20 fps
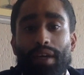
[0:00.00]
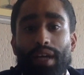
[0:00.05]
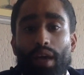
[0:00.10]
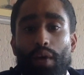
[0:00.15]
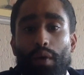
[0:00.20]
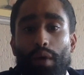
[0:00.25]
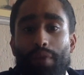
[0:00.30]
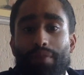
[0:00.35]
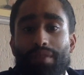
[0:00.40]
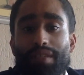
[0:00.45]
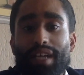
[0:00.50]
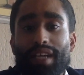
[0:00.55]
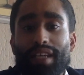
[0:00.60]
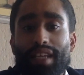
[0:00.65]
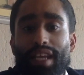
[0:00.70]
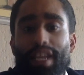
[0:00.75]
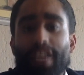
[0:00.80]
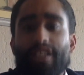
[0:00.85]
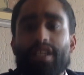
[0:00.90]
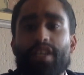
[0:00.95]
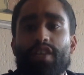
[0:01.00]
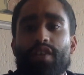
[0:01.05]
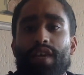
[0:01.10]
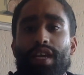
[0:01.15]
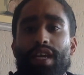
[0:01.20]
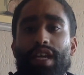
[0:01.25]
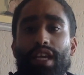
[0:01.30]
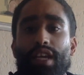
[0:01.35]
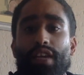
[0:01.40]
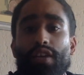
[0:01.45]
So essentially, it will
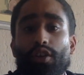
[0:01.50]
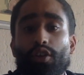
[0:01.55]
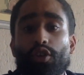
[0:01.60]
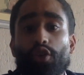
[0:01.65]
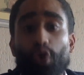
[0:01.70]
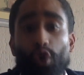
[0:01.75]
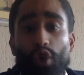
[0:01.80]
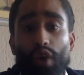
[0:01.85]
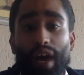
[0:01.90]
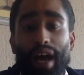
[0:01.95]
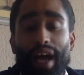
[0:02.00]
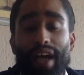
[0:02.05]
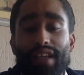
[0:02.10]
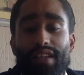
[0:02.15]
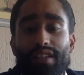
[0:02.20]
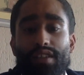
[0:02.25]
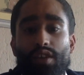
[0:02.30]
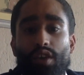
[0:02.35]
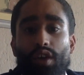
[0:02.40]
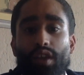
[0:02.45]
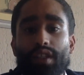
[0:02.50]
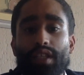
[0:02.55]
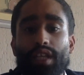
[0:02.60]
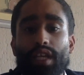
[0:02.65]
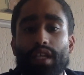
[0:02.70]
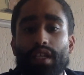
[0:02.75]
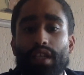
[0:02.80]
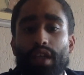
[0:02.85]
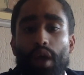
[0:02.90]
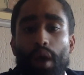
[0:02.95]
lead them to click through
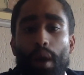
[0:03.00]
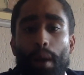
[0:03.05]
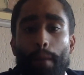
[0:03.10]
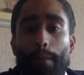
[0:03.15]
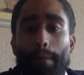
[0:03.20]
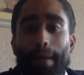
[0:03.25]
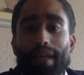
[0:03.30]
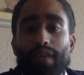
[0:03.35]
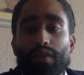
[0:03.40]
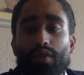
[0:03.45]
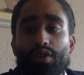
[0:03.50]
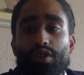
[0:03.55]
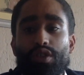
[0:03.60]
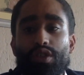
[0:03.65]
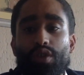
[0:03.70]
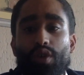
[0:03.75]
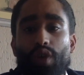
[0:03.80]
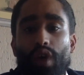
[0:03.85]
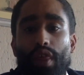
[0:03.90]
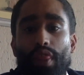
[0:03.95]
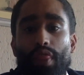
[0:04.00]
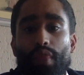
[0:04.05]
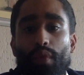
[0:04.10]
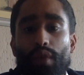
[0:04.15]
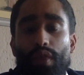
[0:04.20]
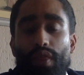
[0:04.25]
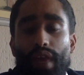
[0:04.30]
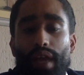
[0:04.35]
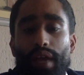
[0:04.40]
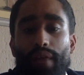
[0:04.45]
and actually end up on our
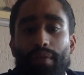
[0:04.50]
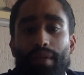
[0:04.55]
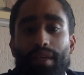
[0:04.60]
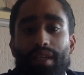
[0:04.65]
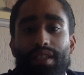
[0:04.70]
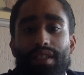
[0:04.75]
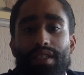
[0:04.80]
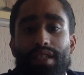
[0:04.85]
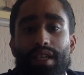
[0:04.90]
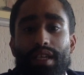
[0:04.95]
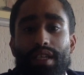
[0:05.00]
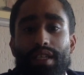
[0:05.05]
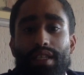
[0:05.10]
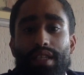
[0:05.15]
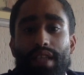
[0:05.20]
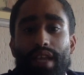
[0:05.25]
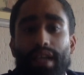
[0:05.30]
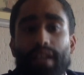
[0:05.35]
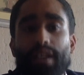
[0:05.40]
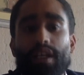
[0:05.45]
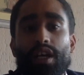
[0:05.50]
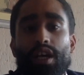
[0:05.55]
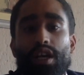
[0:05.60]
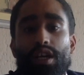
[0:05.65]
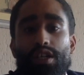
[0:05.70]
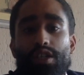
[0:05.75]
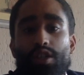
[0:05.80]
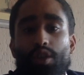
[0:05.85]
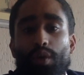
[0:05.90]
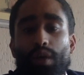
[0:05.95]
website and actually reading your
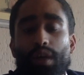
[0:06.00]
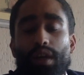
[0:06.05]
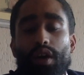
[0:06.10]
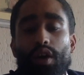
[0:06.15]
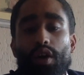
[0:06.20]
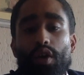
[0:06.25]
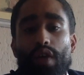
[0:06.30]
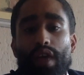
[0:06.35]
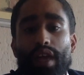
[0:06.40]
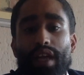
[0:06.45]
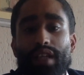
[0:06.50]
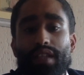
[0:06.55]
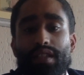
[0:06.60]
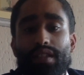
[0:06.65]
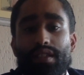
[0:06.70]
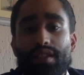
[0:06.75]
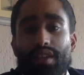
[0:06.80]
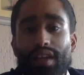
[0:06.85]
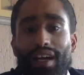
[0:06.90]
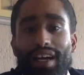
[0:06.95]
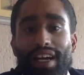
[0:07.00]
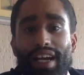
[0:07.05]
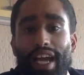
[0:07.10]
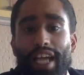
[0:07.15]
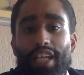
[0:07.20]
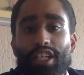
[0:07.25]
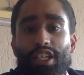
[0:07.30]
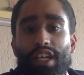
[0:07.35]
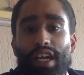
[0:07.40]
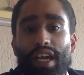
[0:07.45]
guys' content.
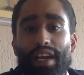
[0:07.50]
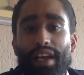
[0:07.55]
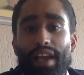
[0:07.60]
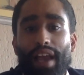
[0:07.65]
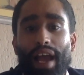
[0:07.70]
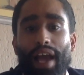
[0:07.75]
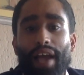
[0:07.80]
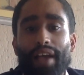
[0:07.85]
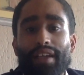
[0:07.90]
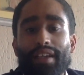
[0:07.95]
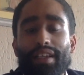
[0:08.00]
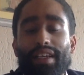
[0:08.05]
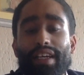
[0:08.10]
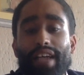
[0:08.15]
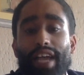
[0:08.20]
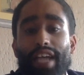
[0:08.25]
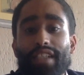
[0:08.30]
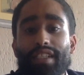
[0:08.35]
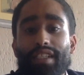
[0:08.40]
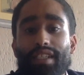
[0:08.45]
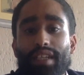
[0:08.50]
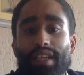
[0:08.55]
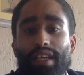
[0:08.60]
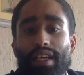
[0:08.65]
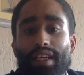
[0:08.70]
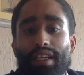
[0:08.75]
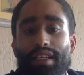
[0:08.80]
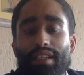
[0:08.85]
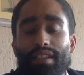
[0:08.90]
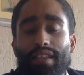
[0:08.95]
But also, with that being
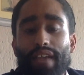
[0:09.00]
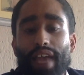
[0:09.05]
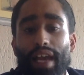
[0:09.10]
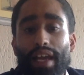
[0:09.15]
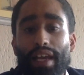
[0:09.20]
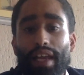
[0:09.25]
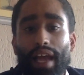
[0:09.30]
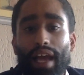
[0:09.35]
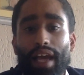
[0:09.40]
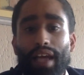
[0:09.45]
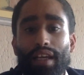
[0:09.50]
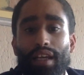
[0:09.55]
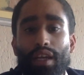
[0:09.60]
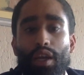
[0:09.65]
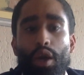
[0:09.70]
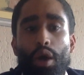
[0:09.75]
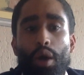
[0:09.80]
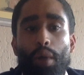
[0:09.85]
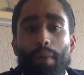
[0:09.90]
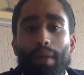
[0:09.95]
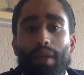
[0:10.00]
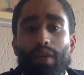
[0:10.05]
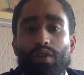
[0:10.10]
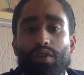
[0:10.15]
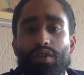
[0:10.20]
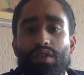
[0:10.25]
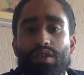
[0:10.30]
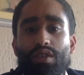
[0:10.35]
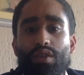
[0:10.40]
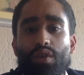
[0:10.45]
said, is that so we know
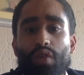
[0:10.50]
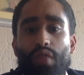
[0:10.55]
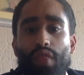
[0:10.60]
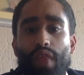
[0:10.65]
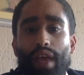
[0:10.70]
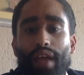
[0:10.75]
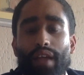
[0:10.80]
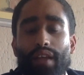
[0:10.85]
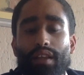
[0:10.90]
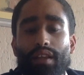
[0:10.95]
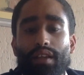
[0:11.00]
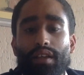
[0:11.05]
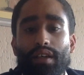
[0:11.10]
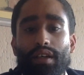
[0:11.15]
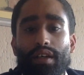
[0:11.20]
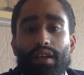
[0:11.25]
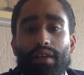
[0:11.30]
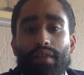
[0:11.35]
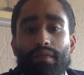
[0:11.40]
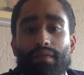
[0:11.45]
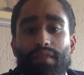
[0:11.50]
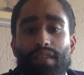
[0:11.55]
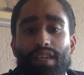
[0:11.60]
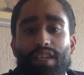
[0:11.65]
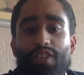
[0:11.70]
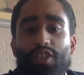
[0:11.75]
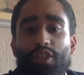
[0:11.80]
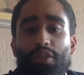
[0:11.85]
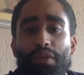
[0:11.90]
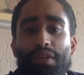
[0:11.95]
that it's a catchy
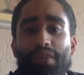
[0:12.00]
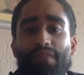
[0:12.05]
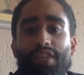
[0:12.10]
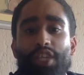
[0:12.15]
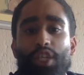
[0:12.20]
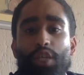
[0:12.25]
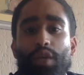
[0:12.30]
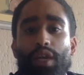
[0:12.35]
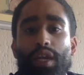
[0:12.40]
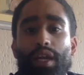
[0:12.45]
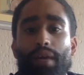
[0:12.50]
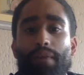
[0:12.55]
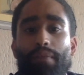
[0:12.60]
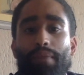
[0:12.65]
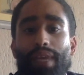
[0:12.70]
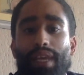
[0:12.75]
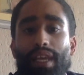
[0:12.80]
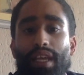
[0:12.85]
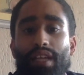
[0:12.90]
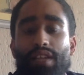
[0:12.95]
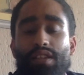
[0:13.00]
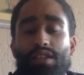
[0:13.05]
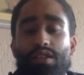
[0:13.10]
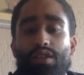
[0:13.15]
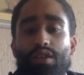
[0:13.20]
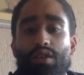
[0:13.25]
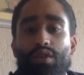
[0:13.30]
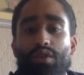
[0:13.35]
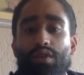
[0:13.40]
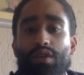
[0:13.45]
headline, catchy
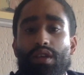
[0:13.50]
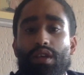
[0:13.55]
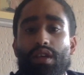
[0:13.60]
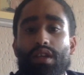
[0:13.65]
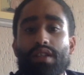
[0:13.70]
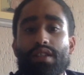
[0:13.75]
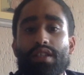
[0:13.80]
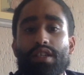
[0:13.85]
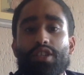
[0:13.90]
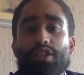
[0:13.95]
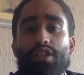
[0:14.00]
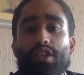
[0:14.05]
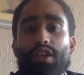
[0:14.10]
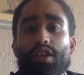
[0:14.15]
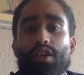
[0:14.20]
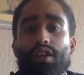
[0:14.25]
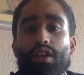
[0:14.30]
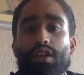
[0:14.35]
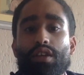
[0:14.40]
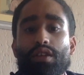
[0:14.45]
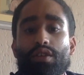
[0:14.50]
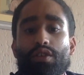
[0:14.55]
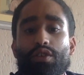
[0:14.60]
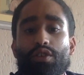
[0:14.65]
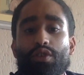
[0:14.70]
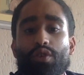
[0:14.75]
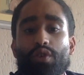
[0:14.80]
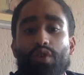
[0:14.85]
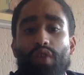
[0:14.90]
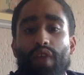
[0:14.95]
tagline, but also
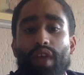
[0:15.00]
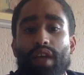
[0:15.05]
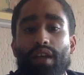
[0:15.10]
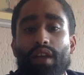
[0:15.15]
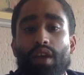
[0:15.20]
that